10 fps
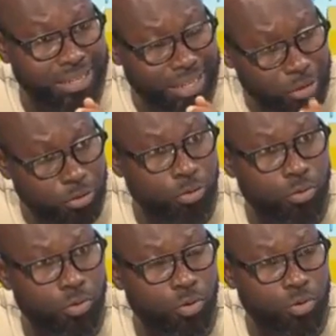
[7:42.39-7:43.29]
the
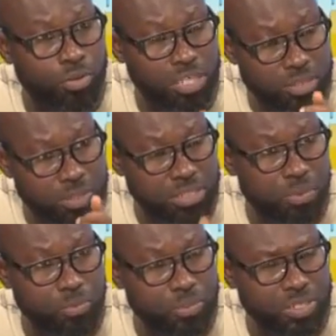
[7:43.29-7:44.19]
IOCO, the
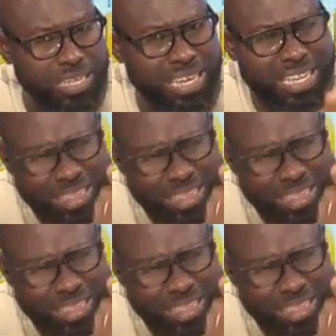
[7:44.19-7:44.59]
Special Prosecutor.